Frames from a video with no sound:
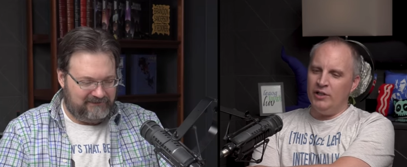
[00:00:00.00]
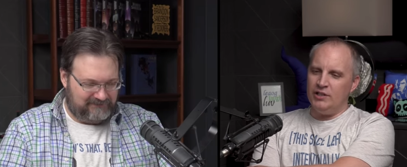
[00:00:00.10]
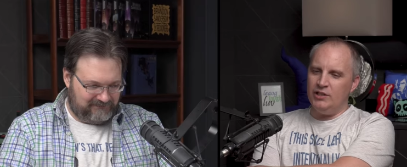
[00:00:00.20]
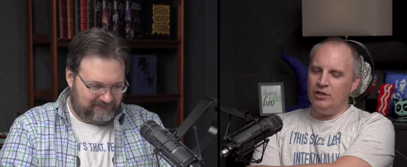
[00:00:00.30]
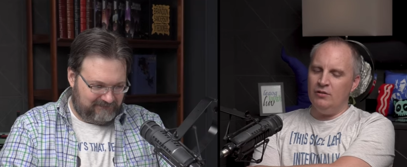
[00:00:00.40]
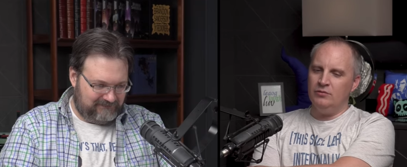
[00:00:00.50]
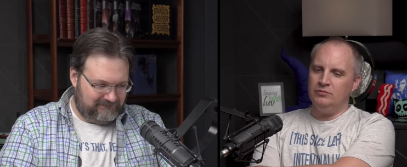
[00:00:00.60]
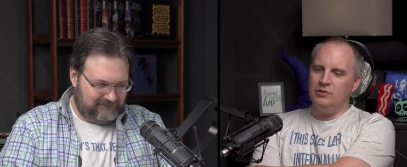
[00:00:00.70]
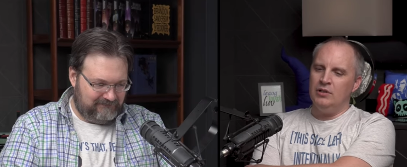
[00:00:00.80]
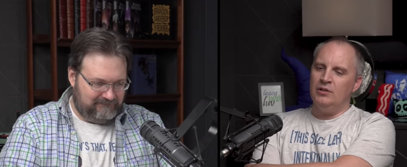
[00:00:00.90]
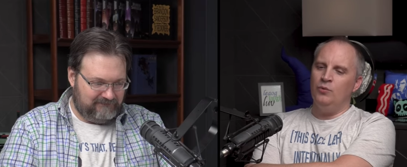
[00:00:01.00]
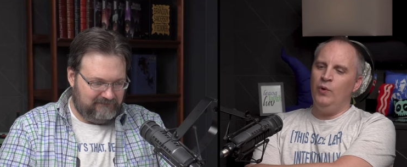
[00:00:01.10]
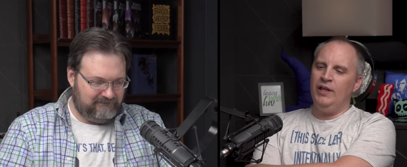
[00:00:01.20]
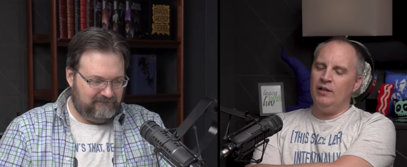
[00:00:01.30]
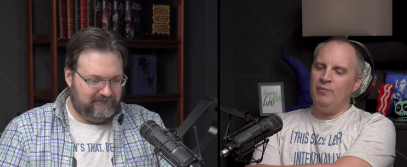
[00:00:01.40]
Speaker 1: one to do. Mm -hmm.
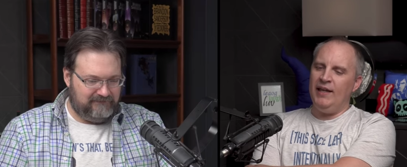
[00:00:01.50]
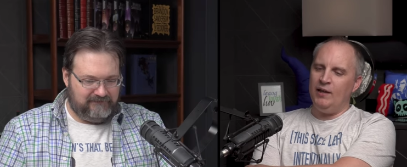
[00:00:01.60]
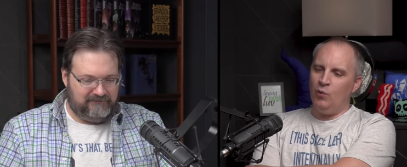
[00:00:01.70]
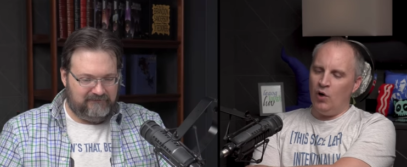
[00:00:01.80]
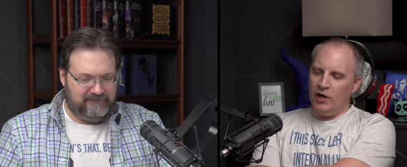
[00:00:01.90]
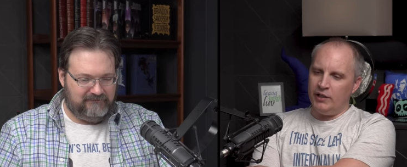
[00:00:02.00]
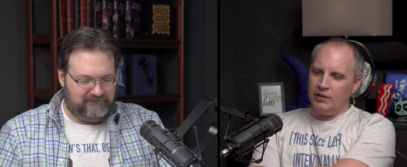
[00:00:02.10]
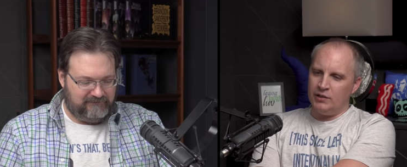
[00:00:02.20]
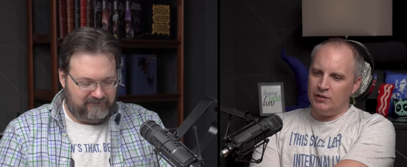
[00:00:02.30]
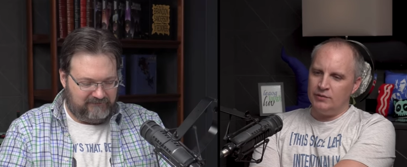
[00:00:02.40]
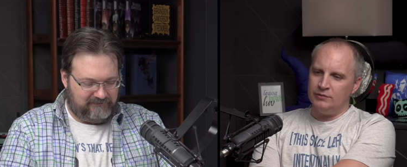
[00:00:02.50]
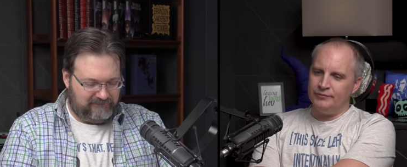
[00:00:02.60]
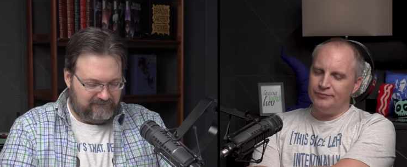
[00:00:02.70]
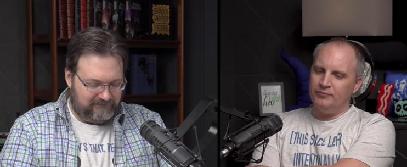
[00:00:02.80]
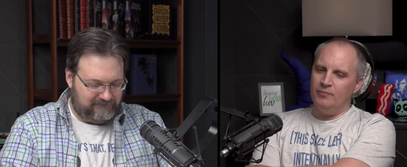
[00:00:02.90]
We can make it work,
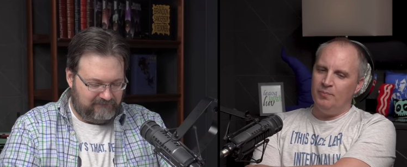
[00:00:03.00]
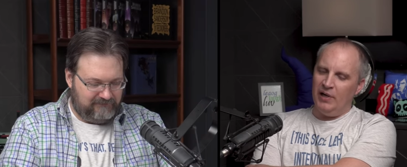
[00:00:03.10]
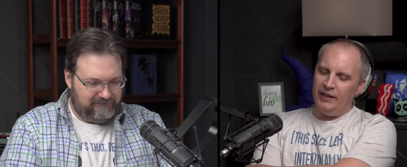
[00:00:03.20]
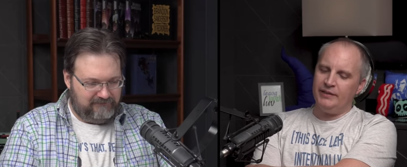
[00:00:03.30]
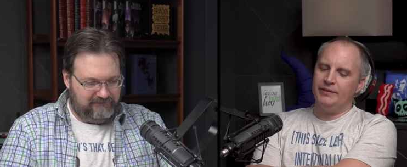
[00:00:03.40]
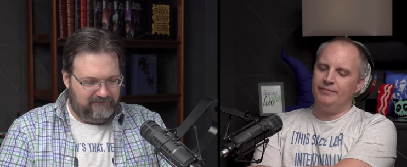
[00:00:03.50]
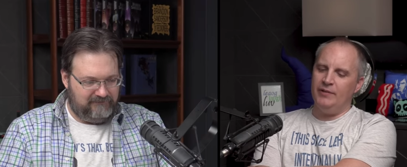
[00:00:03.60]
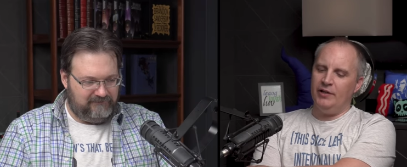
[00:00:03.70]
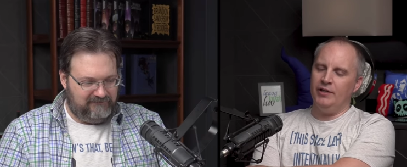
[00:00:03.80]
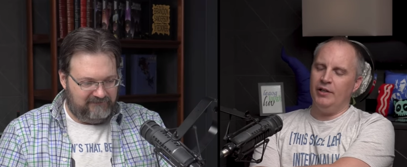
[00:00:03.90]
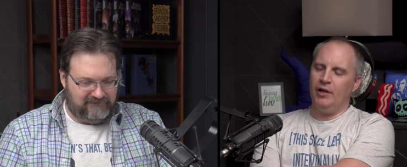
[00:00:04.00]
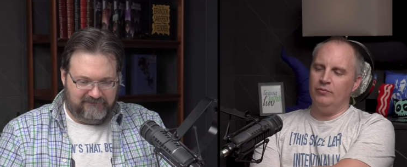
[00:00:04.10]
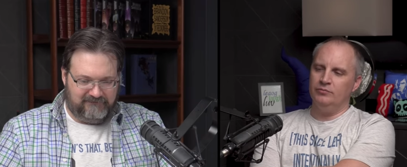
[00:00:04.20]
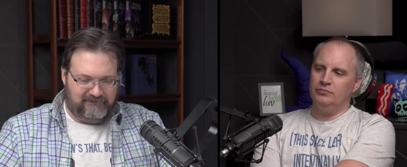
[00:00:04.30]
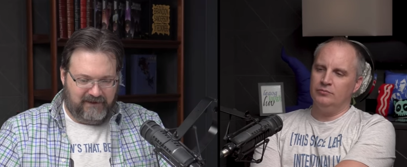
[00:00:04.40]
but there you
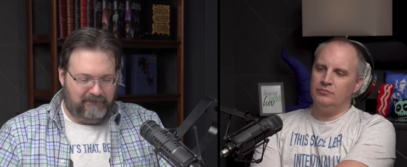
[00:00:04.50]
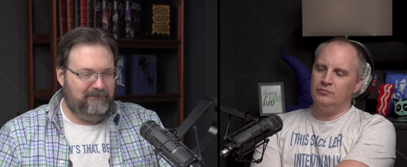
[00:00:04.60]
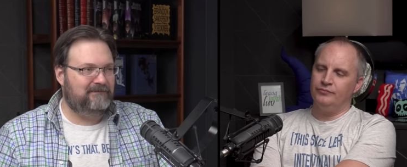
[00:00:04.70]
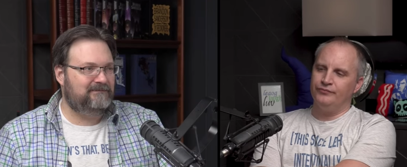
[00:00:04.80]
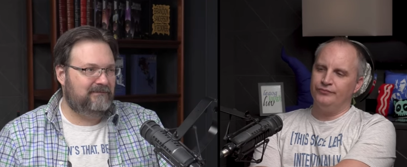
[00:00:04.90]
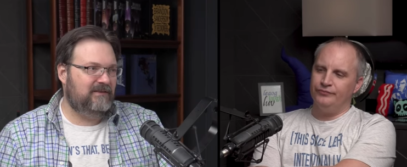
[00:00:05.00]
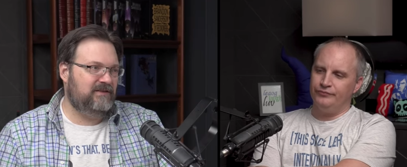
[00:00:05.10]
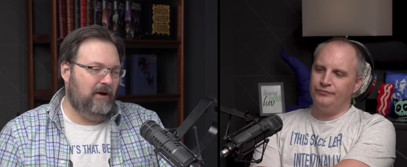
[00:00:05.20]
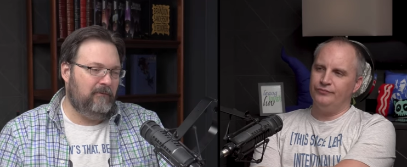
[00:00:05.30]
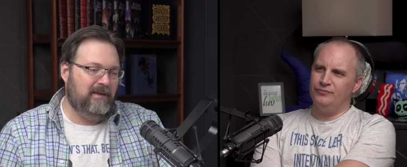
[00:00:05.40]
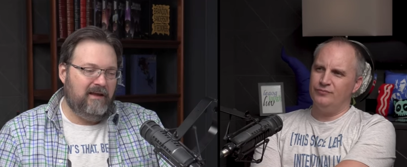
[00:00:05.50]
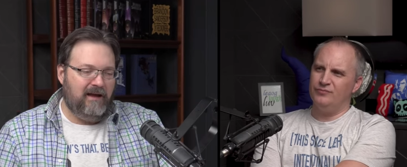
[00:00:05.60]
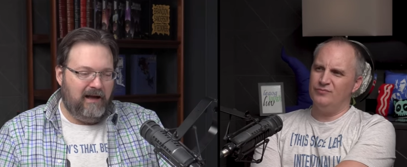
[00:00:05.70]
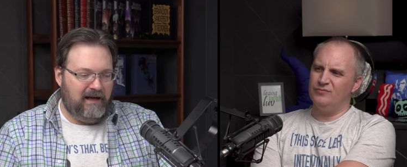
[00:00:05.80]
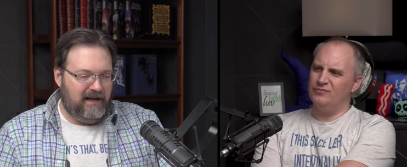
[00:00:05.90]
go. Yep. So
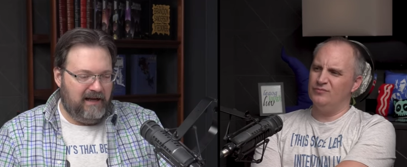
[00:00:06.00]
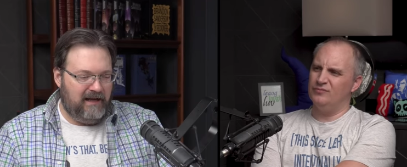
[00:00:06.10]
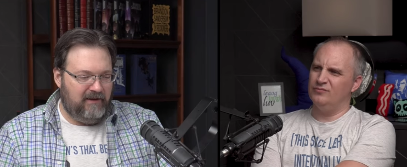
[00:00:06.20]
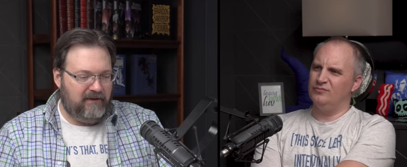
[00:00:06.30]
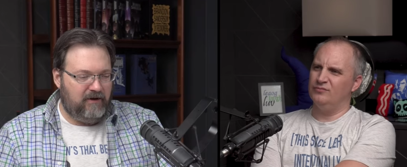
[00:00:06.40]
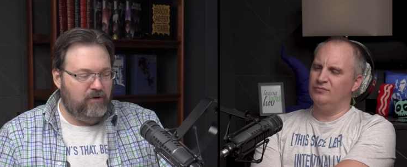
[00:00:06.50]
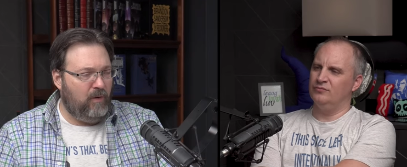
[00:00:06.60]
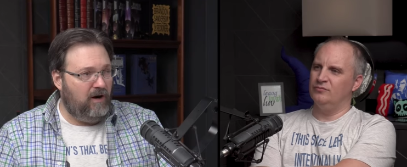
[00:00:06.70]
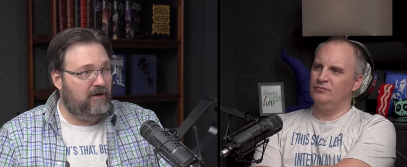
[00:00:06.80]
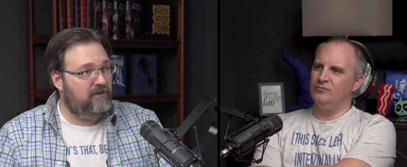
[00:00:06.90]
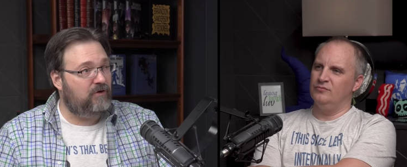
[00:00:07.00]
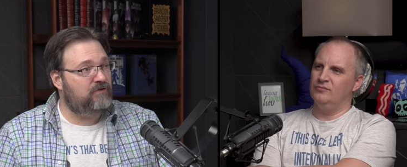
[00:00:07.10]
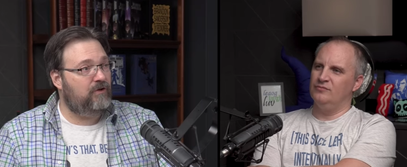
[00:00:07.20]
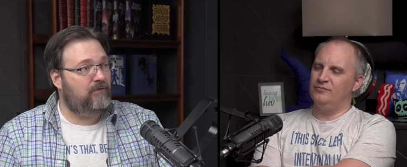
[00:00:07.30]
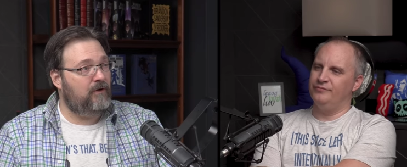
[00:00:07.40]
Speaker 2: uh, there you are.
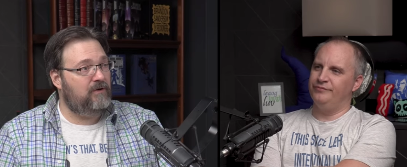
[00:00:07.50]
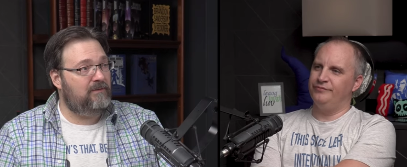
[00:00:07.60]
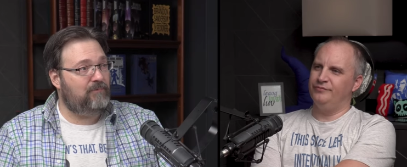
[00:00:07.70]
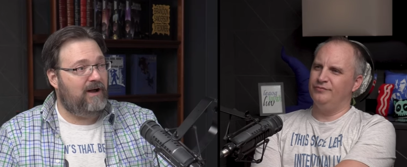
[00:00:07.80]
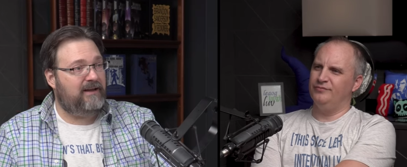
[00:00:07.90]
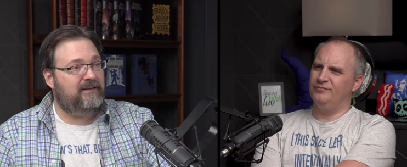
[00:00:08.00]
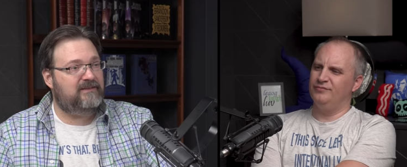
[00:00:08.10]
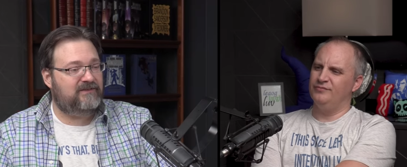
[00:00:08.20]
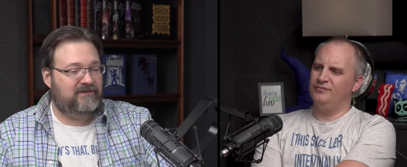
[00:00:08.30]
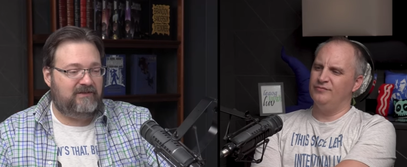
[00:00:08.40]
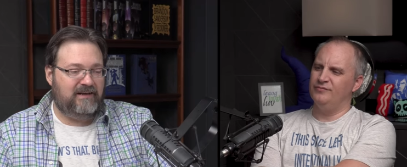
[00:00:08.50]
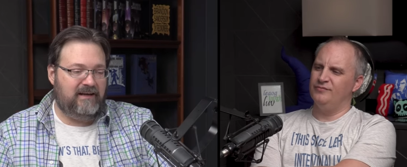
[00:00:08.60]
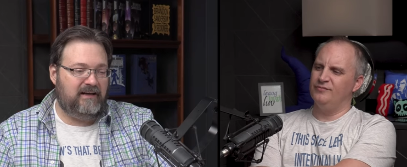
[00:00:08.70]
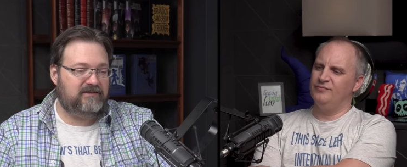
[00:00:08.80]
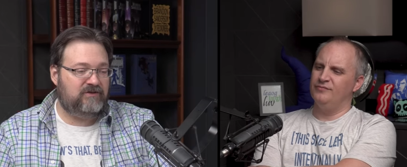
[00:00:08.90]
Those are your voting brackets to
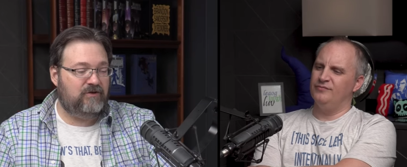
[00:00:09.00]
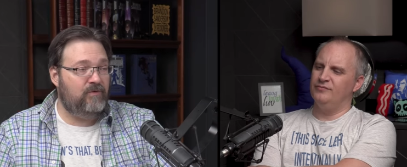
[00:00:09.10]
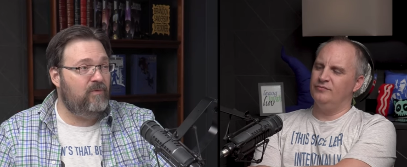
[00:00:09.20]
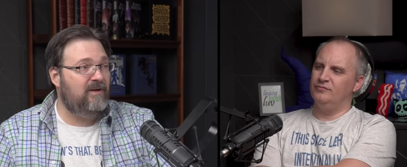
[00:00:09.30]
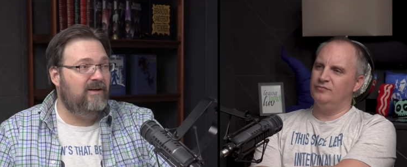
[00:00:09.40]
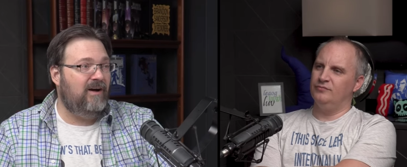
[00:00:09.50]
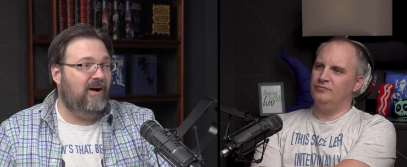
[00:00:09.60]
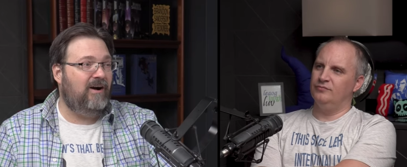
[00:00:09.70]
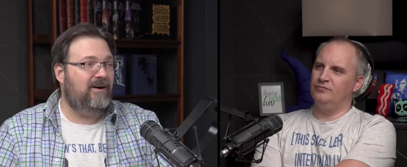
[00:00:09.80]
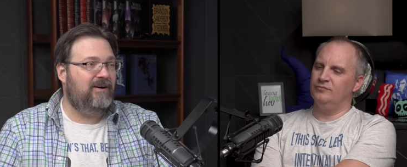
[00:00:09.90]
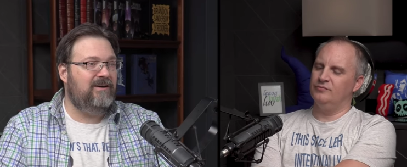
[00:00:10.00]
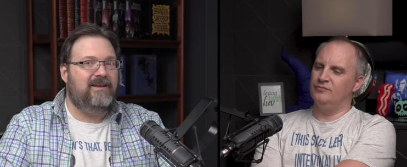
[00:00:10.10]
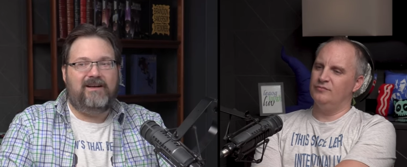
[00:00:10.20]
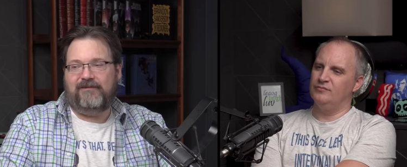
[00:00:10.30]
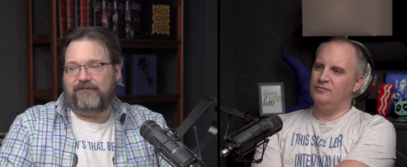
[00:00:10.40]
get us to our
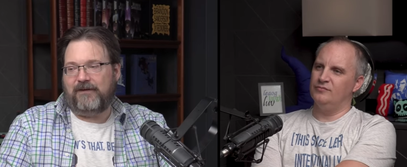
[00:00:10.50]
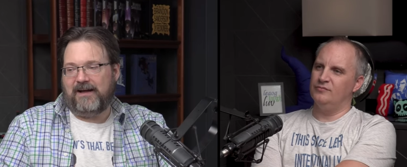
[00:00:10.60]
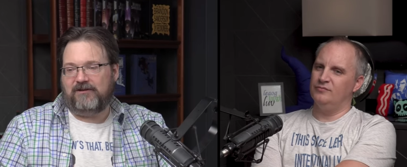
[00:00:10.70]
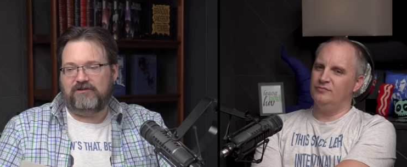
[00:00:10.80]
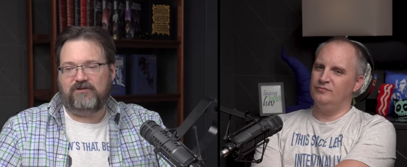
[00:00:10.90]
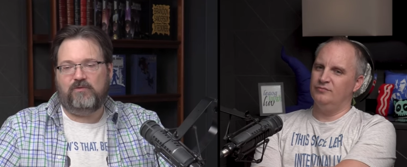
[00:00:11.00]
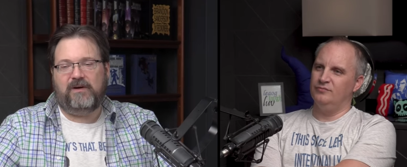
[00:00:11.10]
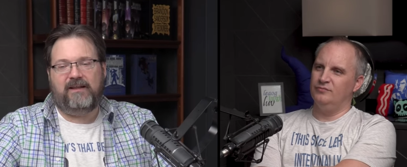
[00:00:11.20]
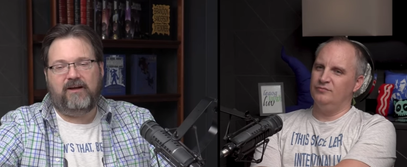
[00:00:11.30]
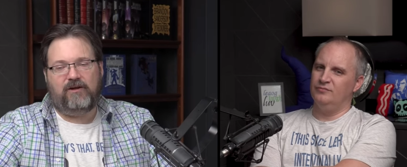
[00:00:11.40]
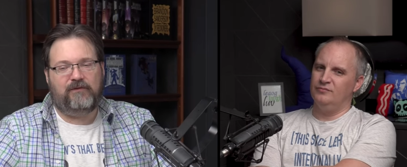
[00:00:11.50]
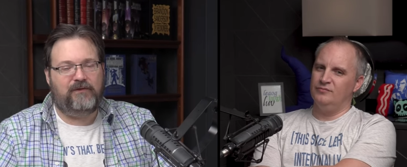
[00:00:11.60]
final two. What do they call the